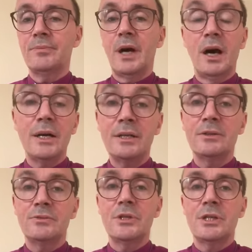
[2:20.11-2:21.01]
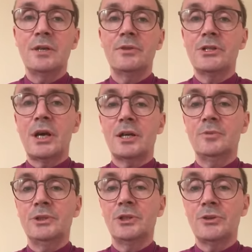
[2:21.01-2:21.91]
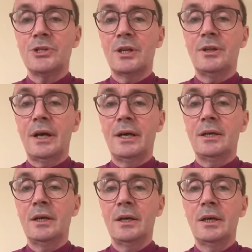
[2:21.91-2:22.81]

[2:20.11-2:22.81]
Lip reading: I didn't receive the sacrament on Sunday.